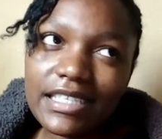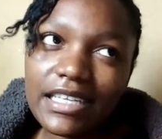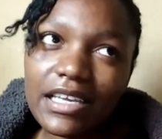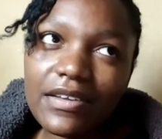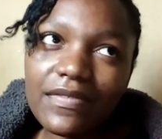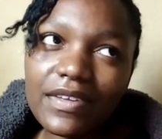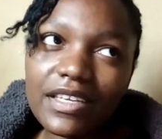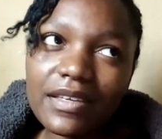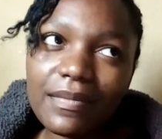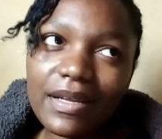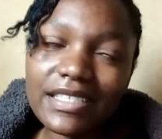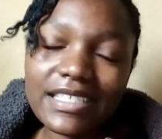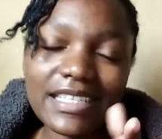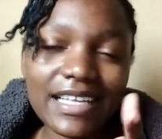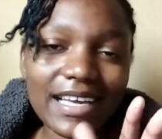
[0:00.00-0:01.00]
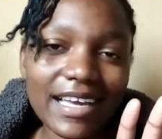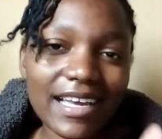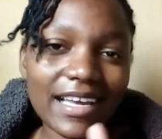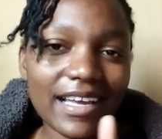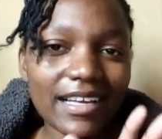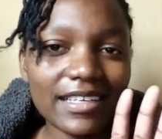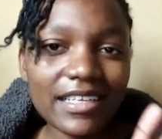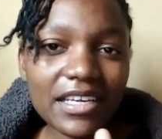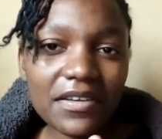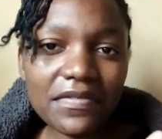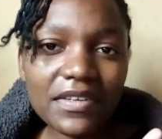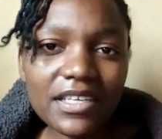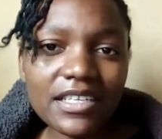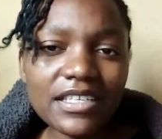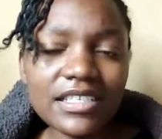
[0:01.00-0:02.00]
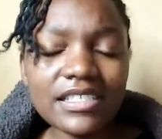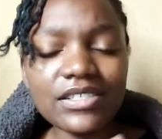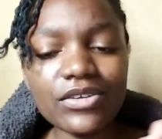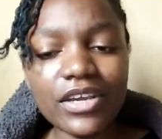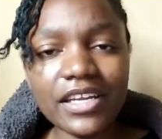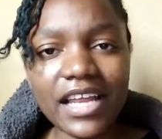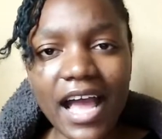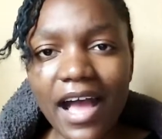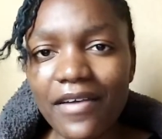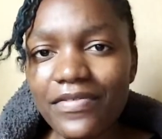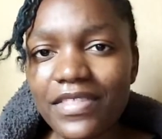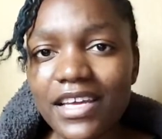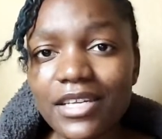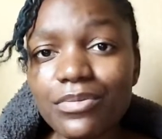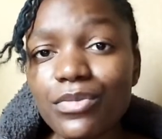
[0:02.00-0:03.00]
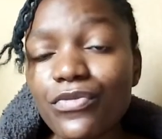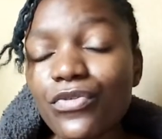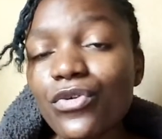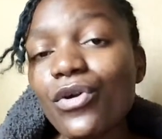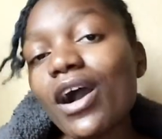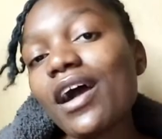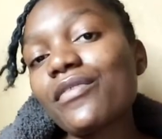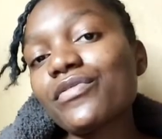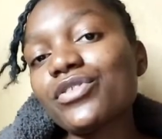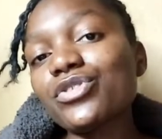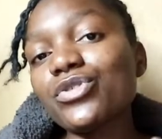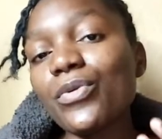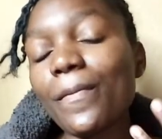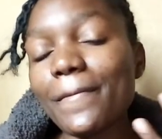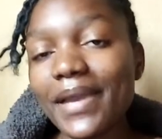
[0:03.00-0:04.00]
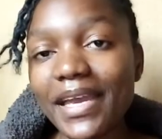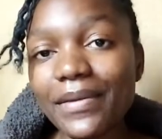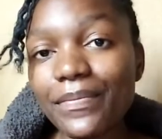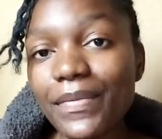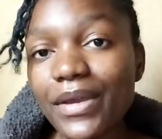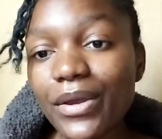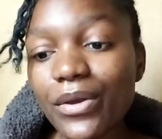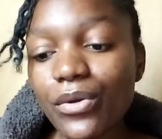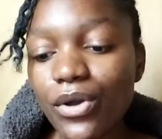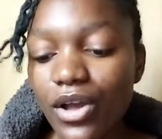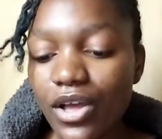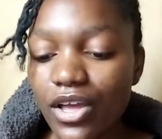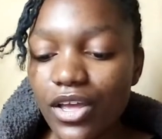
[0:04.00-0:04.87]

in the evening, but in the early evenings you can have that before having your main meal.